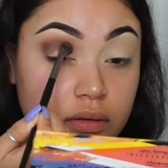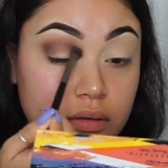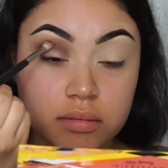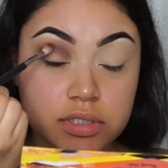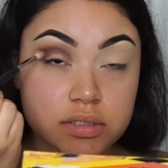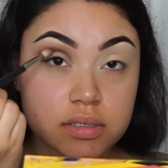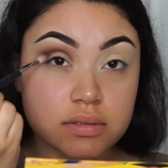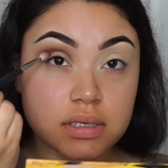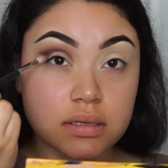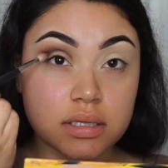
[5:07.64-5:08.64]
And I'm just
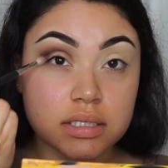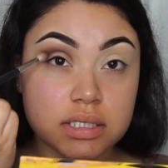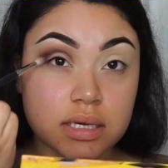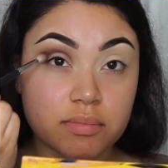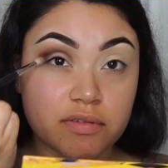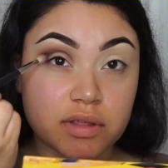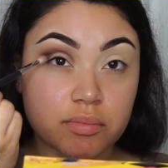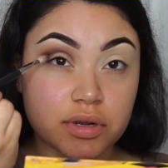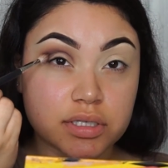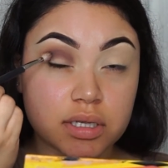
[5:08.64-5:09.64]
using the tip of the
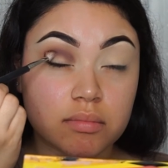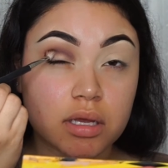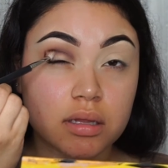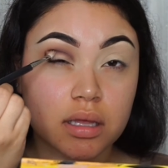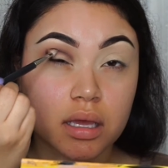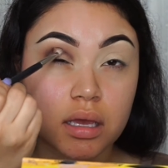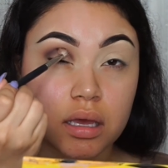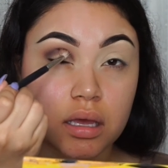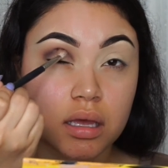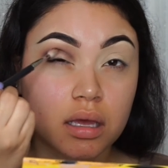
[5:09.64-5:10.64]
brush. I'm not like
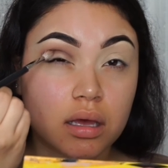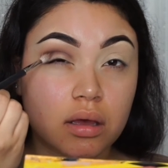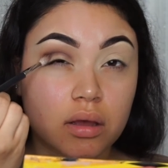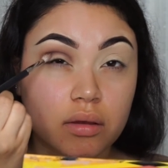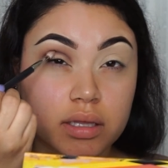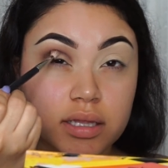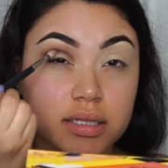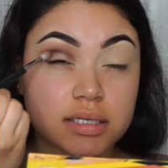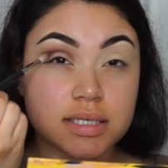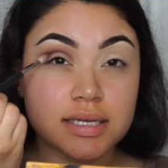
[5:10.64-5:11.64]
going like
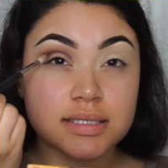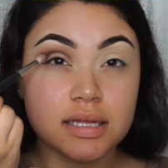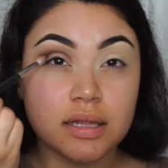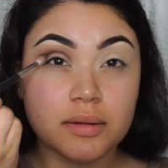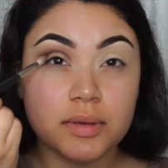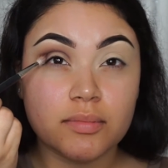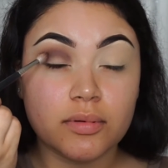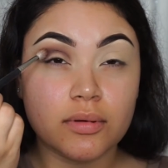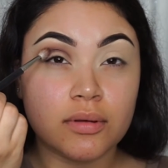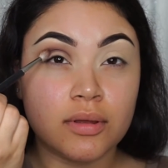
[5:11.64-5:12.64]
this. I see a lot of
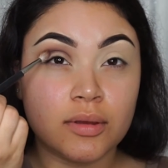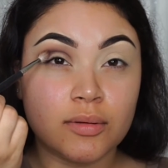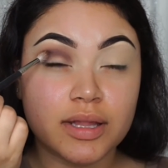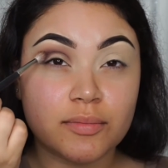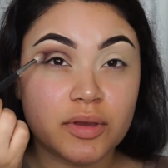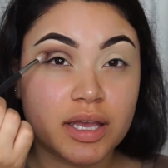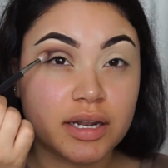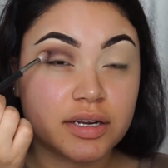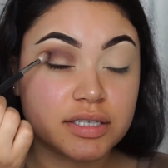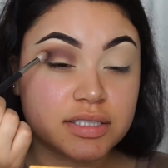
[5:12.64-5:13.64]
people, like
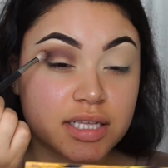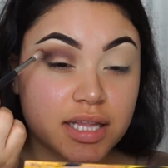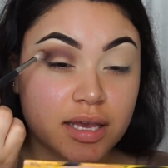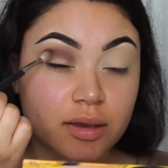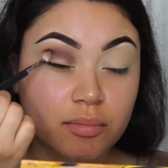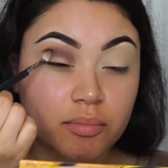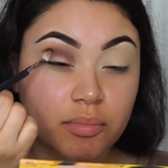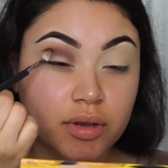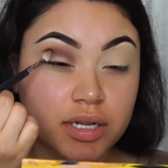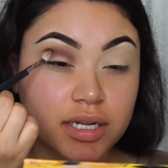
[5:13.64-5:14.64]
beginners, they like
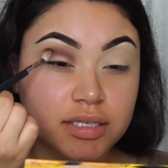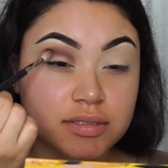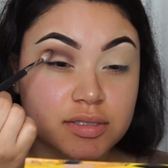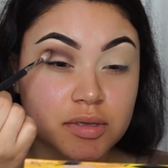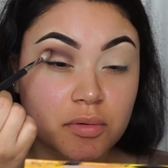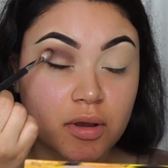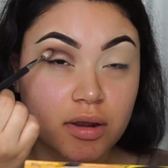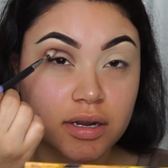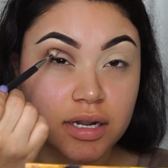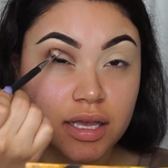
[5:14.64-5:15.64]
put it in so
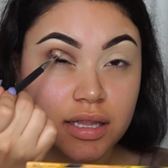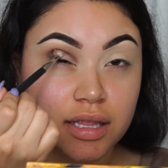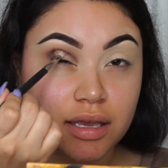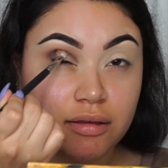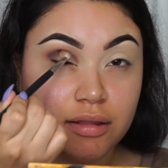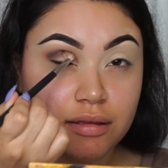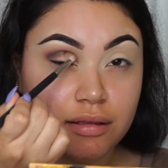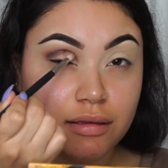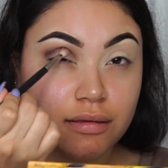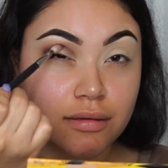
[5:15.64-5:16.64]
hard and like go like
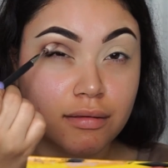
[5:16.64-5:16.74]
that.